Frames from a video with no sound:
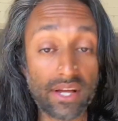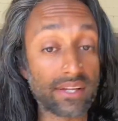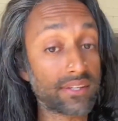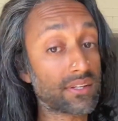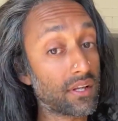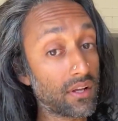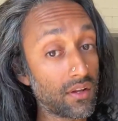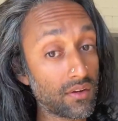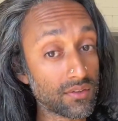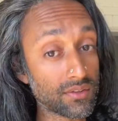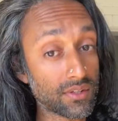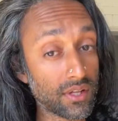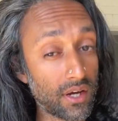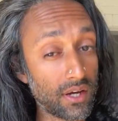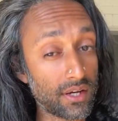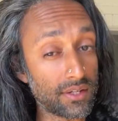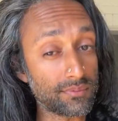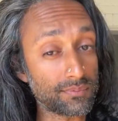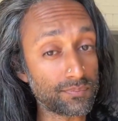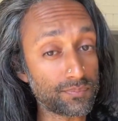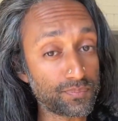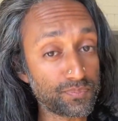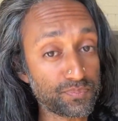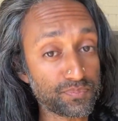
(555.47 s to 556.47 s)
It's a long
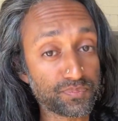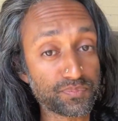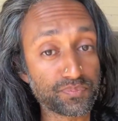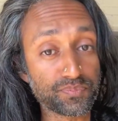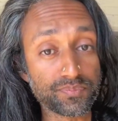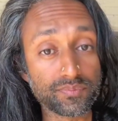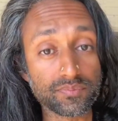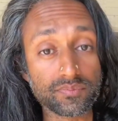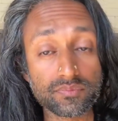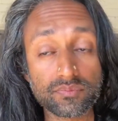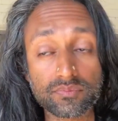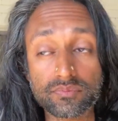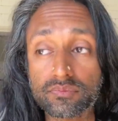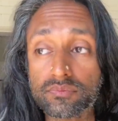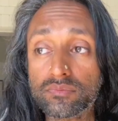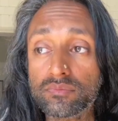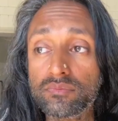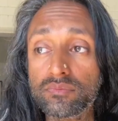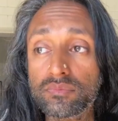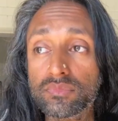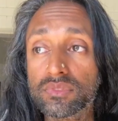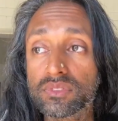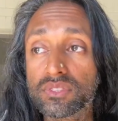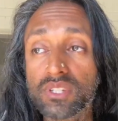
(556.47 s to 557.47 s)
time.
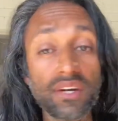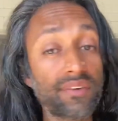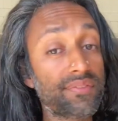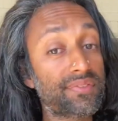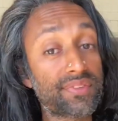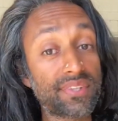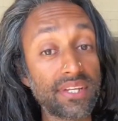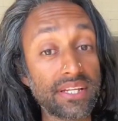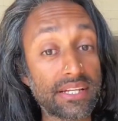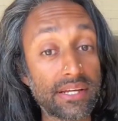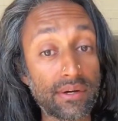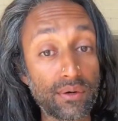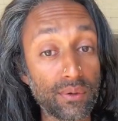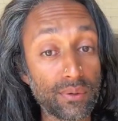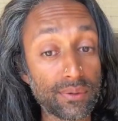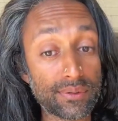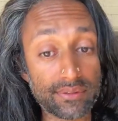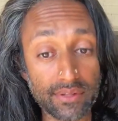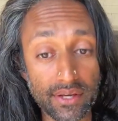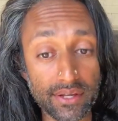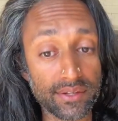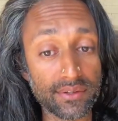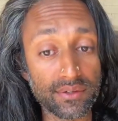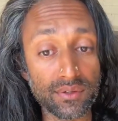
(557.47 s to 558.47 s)
So I've seen it all,
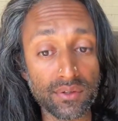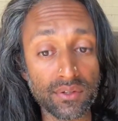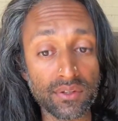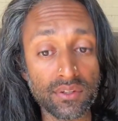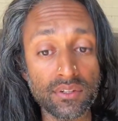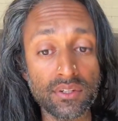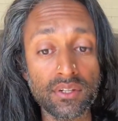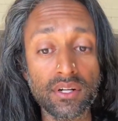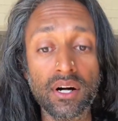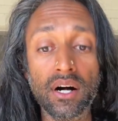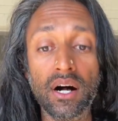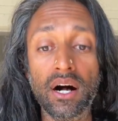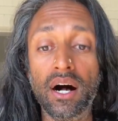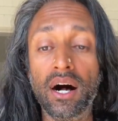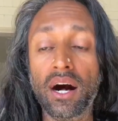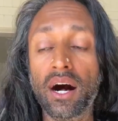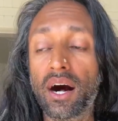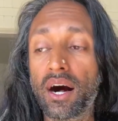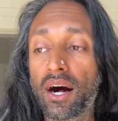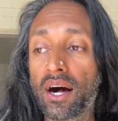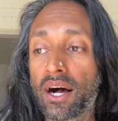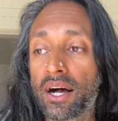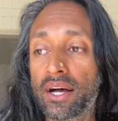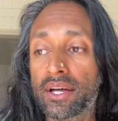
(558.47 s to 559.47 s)
done it all,
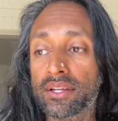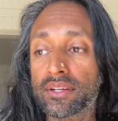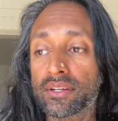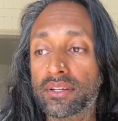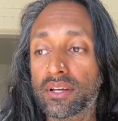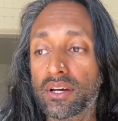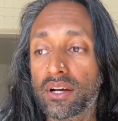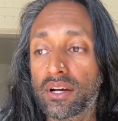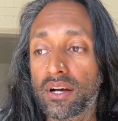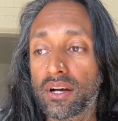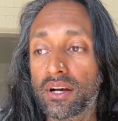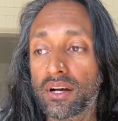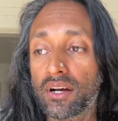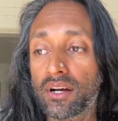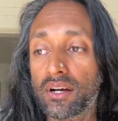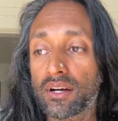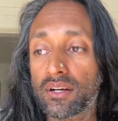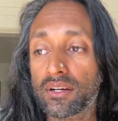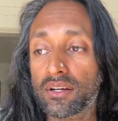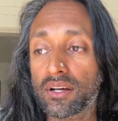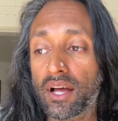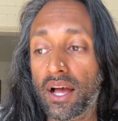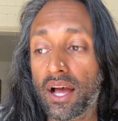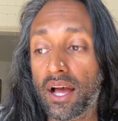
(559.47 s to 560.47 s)
and
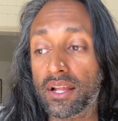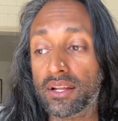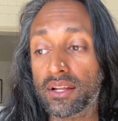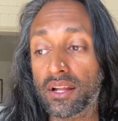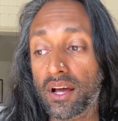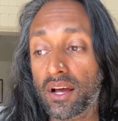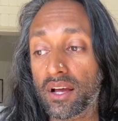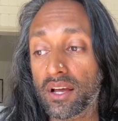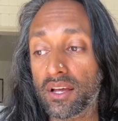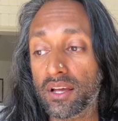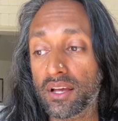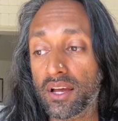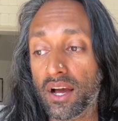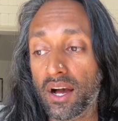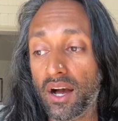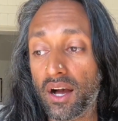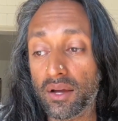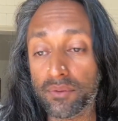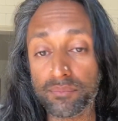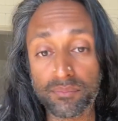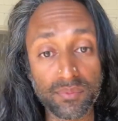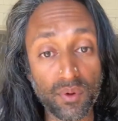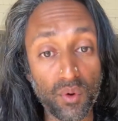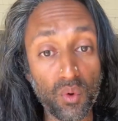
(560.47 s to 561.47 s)

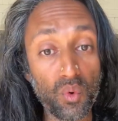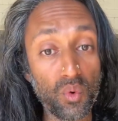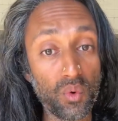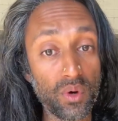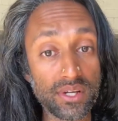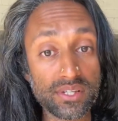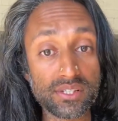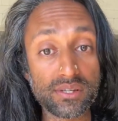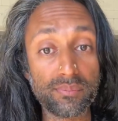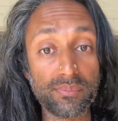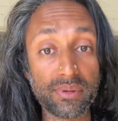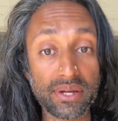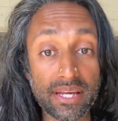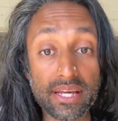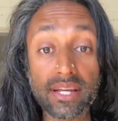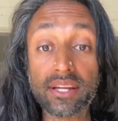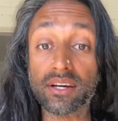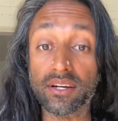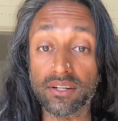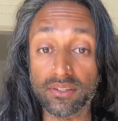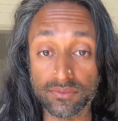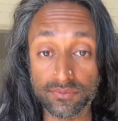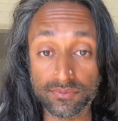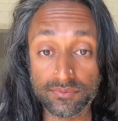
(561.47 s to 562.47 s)
I'm always a
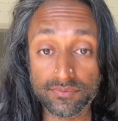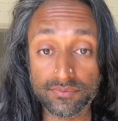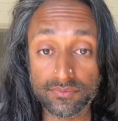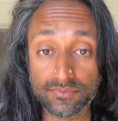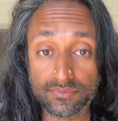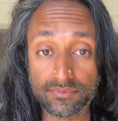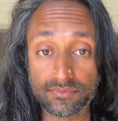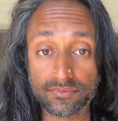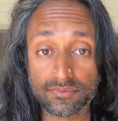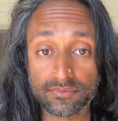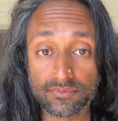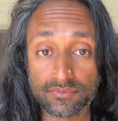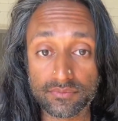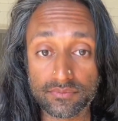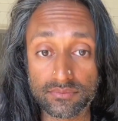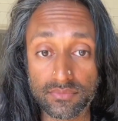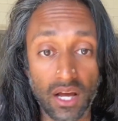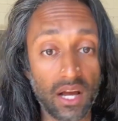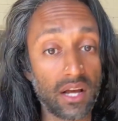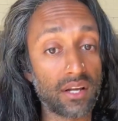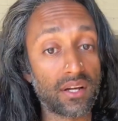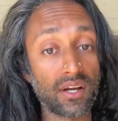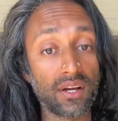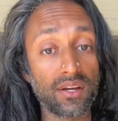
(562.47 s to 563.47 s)
beginner.
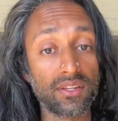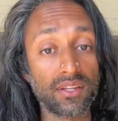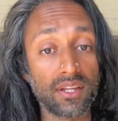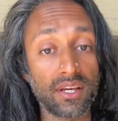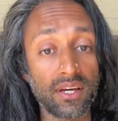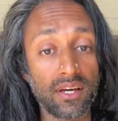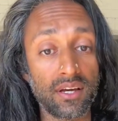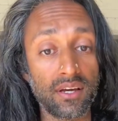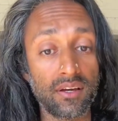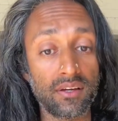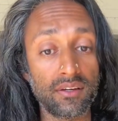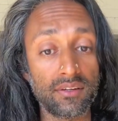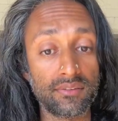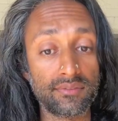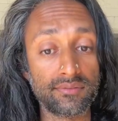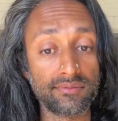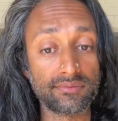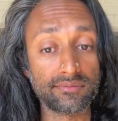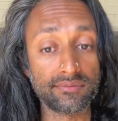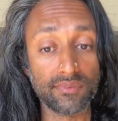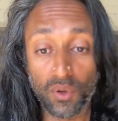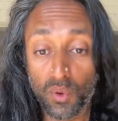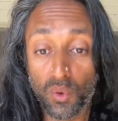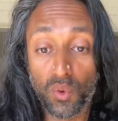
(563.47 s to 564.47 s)
I go there
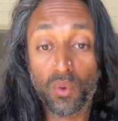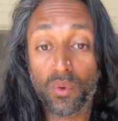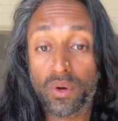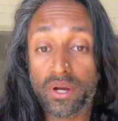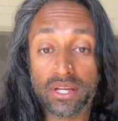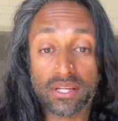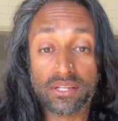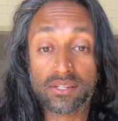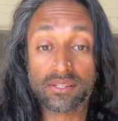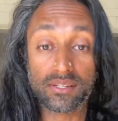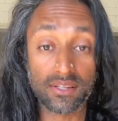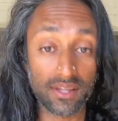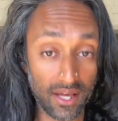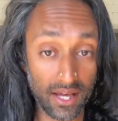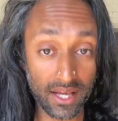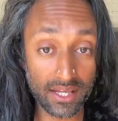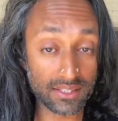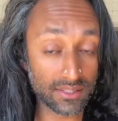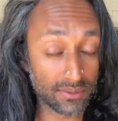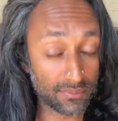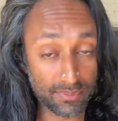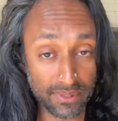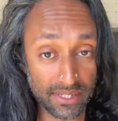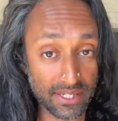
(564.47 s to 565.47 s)
always
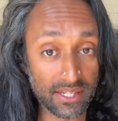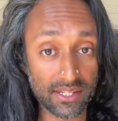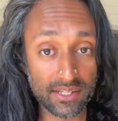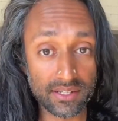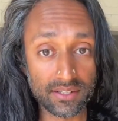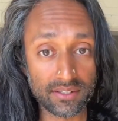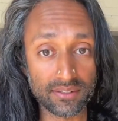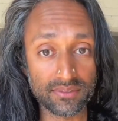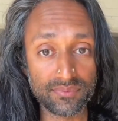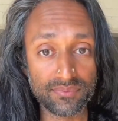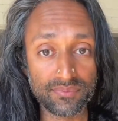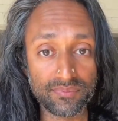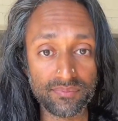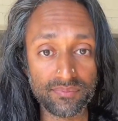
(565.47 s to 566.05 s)
as a beginner.